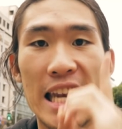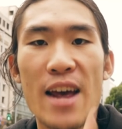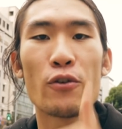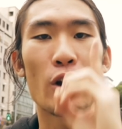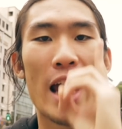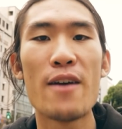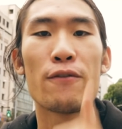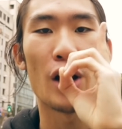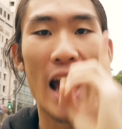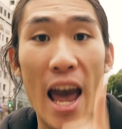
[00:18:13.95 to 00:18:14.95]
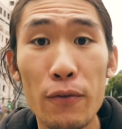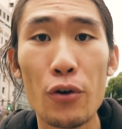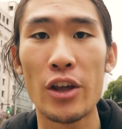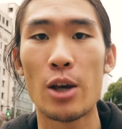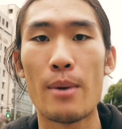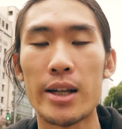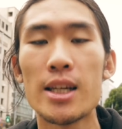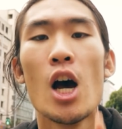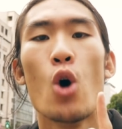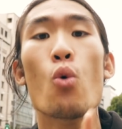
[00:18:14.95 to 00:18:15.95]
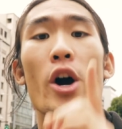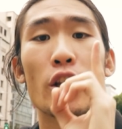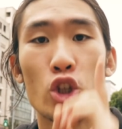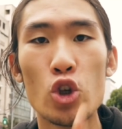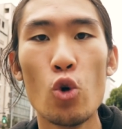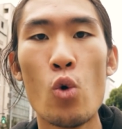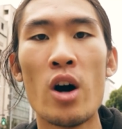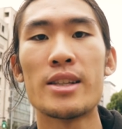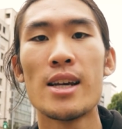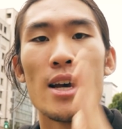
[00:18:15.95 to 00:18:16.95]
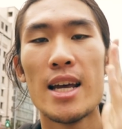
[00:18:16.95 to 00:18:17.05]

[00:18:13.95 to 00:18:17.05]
Never, ever, ever think about what you want.